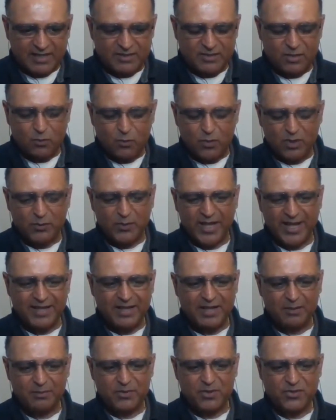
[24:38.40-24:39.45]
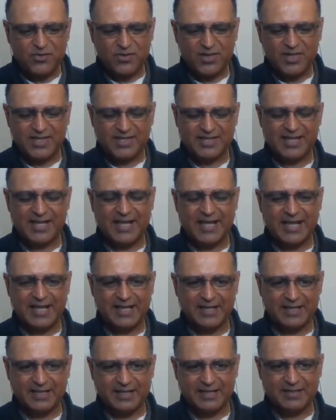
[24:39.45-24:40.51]
And so what we end up usually
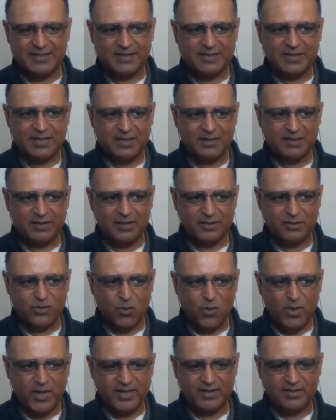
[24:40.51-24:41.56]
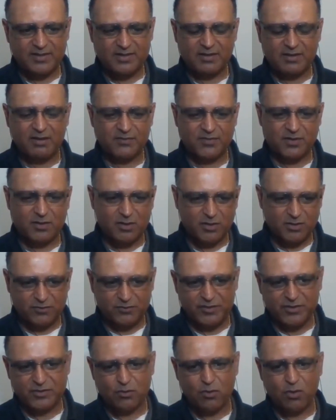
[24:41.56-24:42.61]
seeing is the joint itself
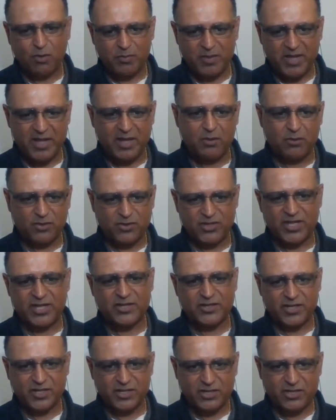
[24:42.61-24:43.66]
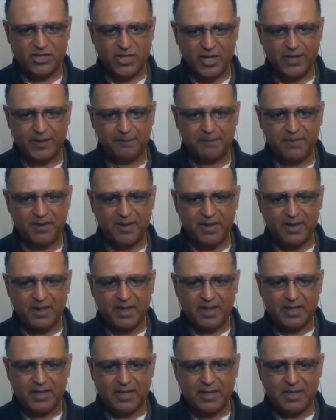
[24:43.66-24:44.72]
starts resorbing or changing shape.
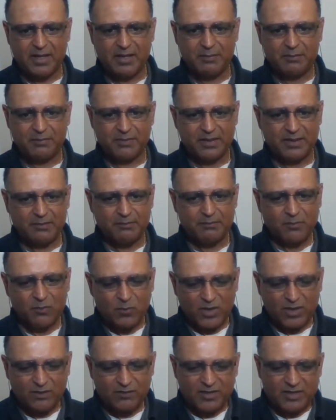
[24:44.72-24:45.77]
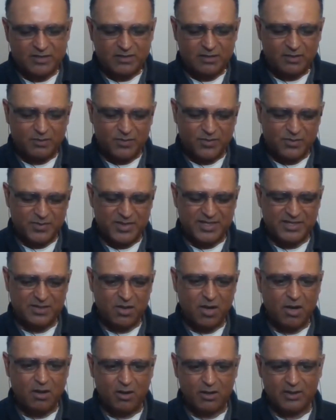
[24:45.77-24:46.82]
One of the terms we
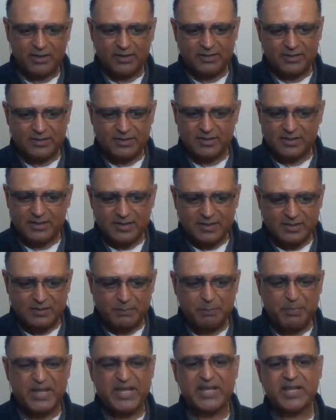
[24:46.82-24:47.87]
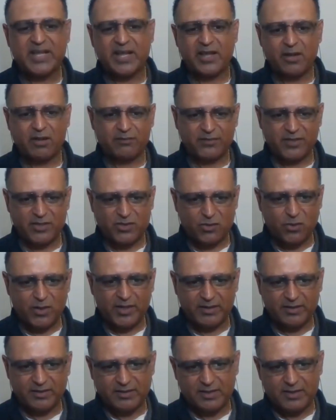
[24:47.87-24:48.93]
call is beaking of the
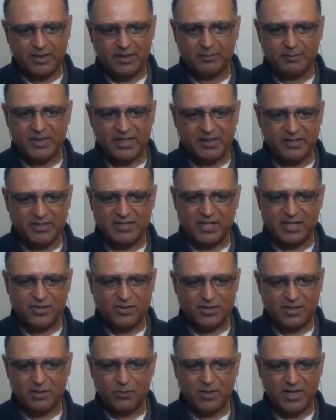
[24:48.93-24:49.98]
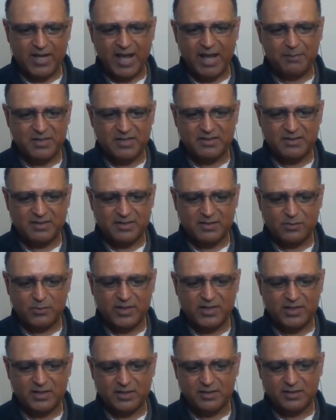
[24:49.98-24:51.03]
joint. And essentially what happens is
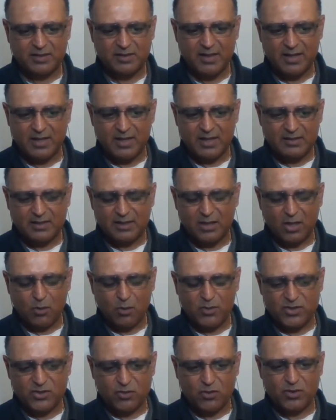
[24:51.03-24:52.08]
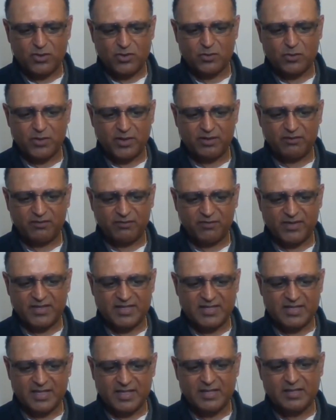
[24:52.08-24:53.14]
where the lower jaw joint
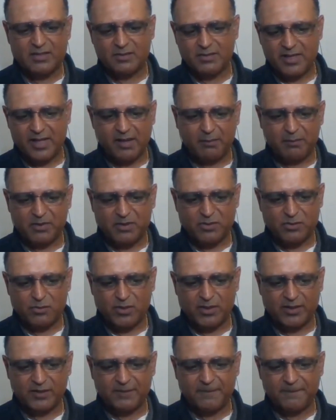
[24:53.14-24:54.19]
fits into the upper joint,